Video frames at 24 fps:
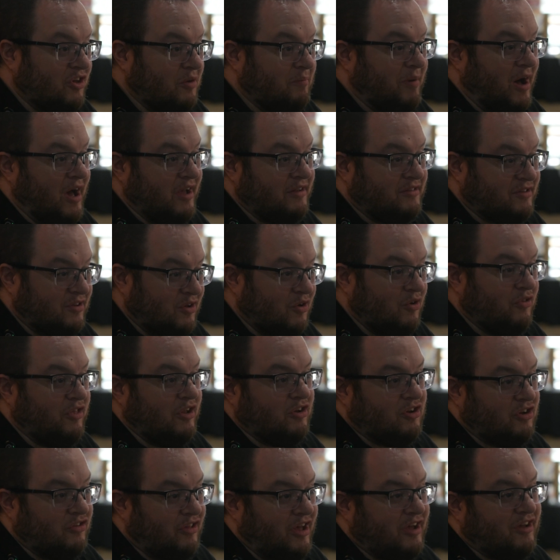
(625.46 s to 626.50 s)
You buy 2,
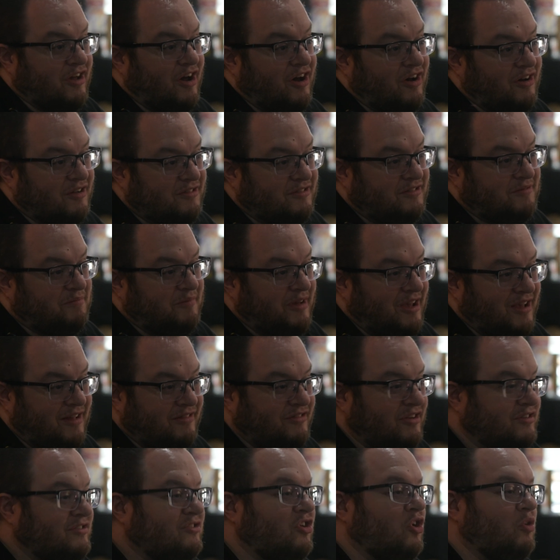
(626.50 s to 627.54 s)
then you're like, oh,
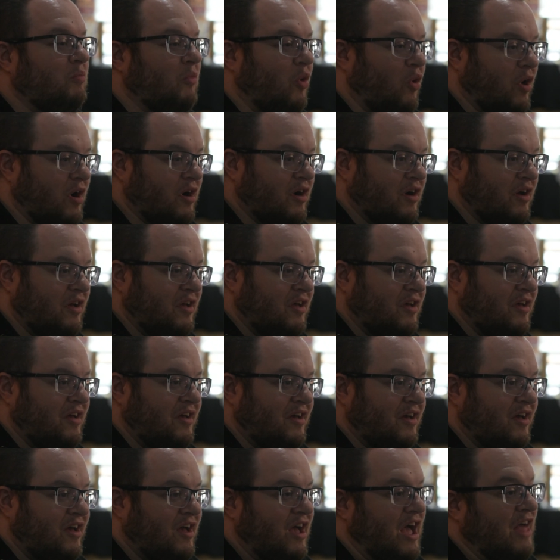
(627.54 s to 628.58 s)
just 2 more.
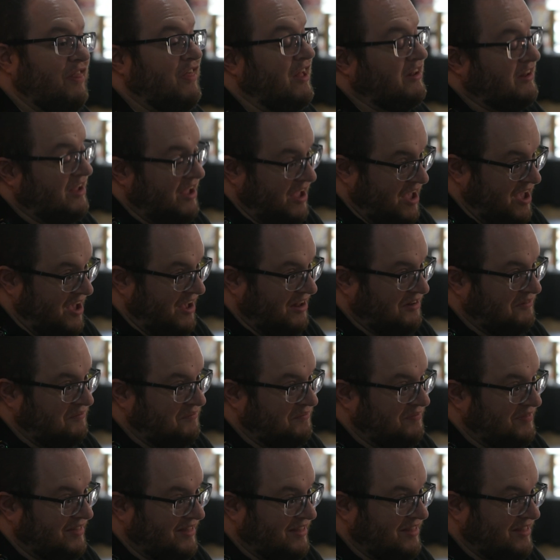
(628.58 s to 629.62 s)
And then you hit.
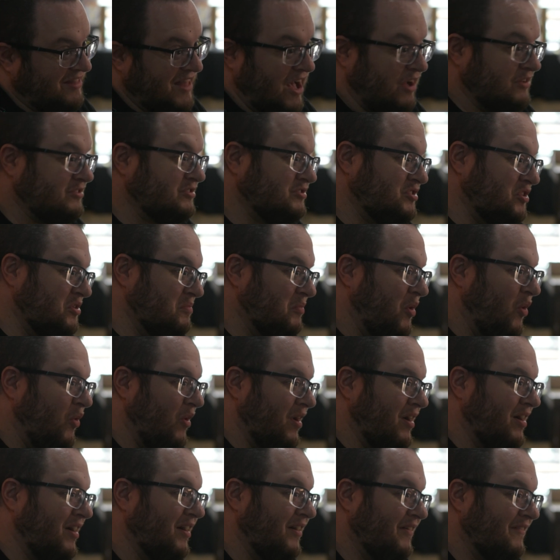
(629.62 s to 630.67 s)
Now it's 2
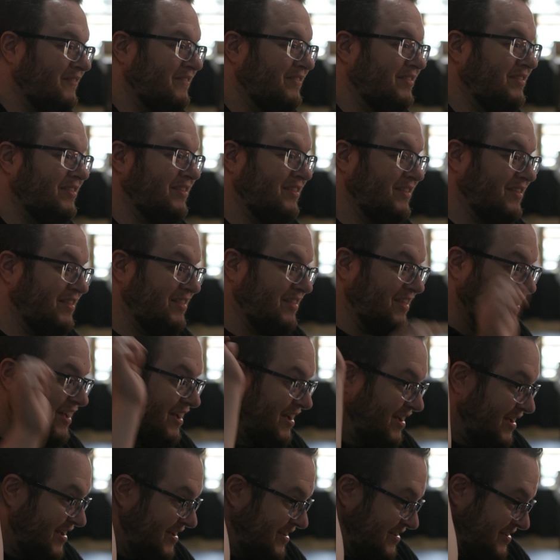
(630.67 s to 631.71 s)
more.
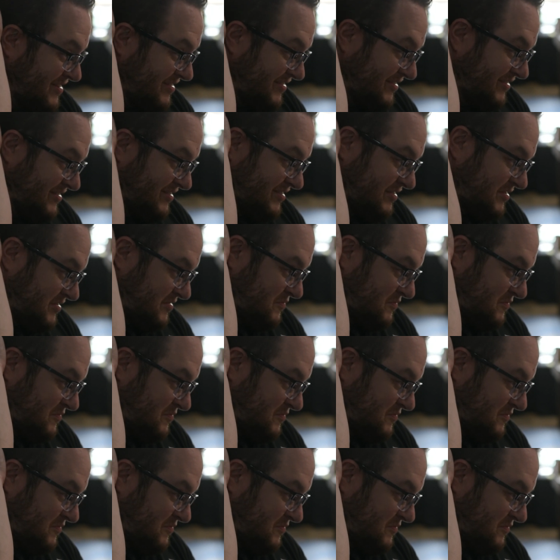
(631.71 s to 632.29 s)
And